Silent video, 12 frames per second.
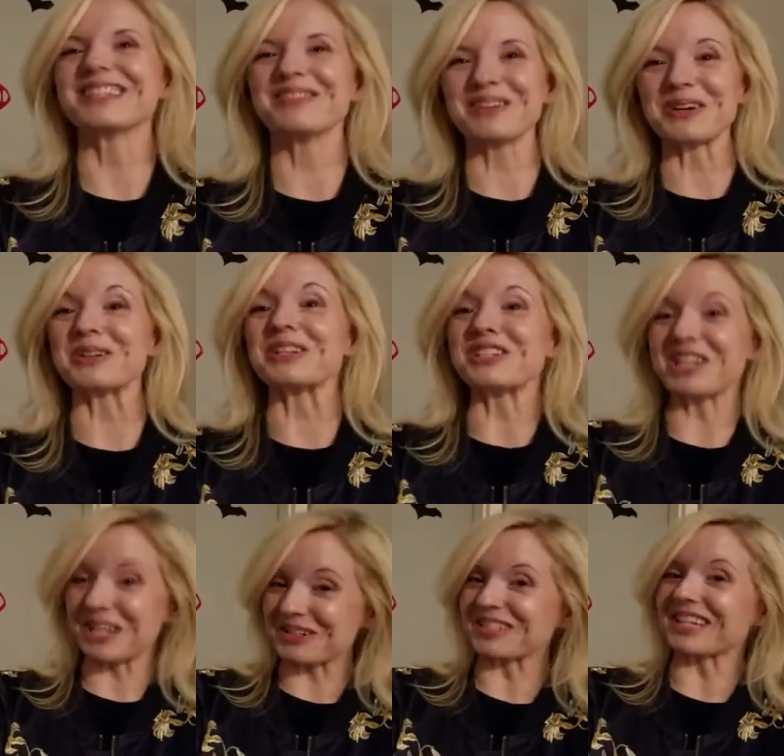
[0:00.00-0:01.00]
if you go to
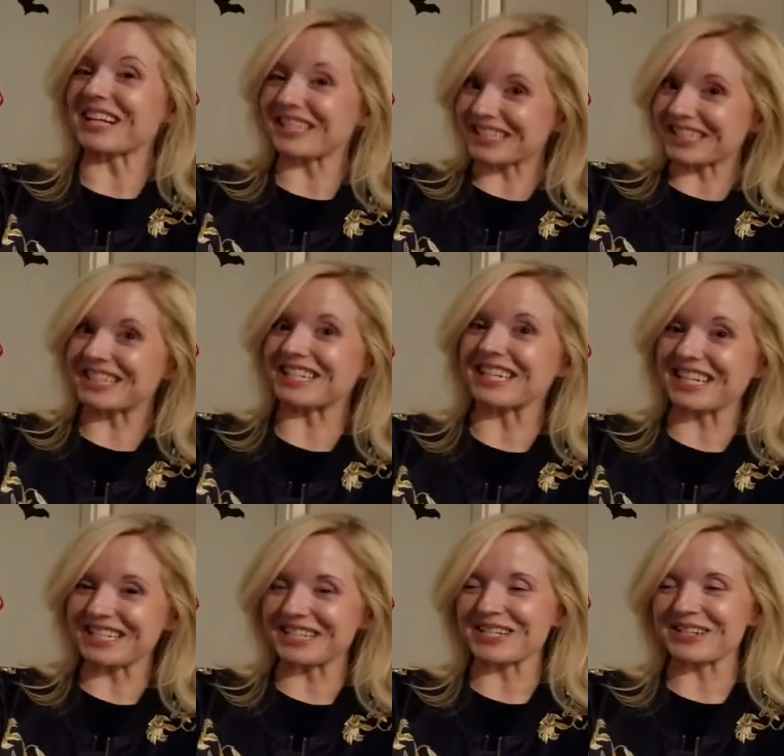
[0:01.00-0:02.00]

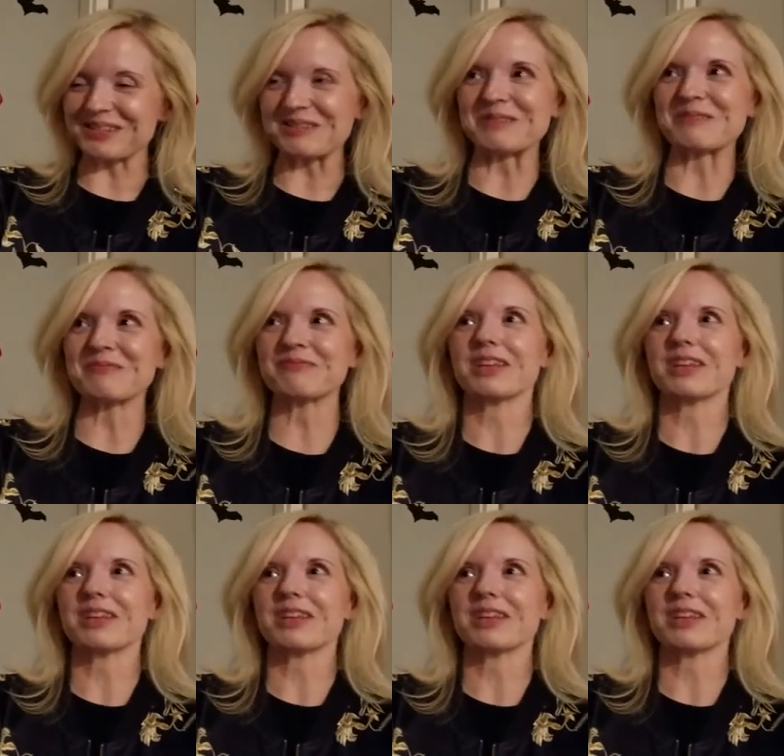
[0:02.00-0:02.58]
chandra.si.edu,